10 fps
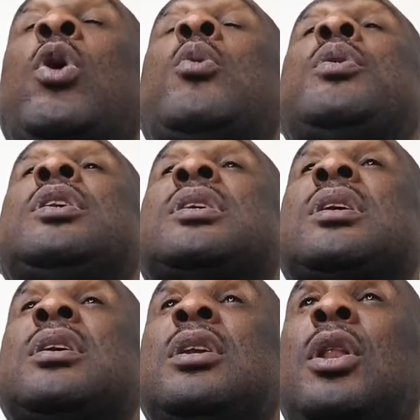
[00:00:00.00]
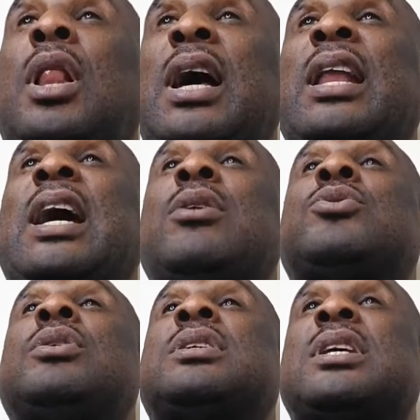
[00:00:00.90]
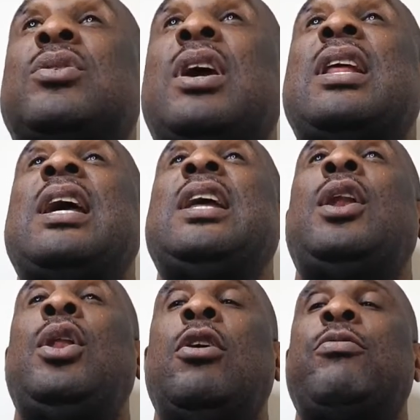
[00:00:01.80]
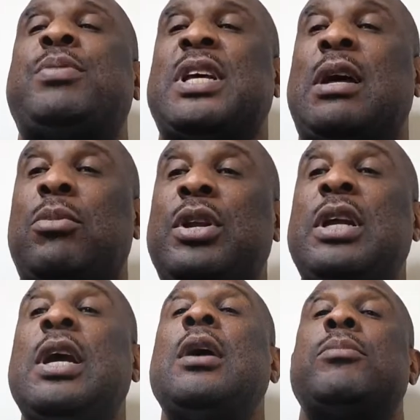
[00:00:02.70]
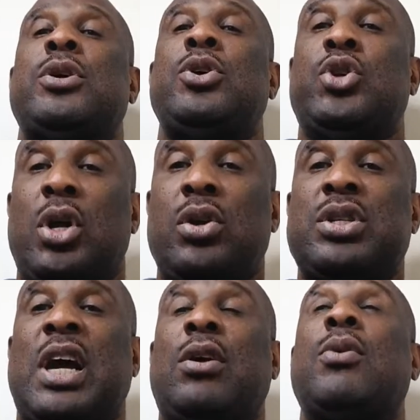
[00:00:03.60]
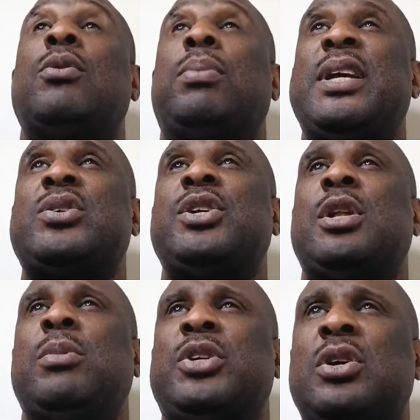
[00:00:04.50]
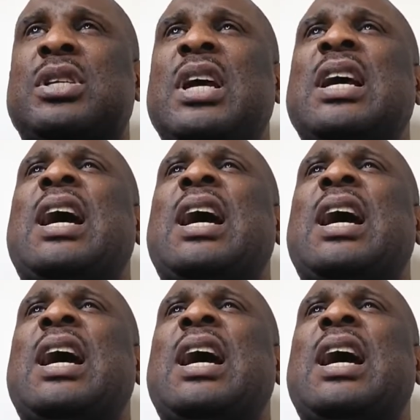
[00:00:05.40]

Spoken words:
where we learn how to stay together in love, peace, and harmony. Make sure you join us and God will bless you in the name of Jesus.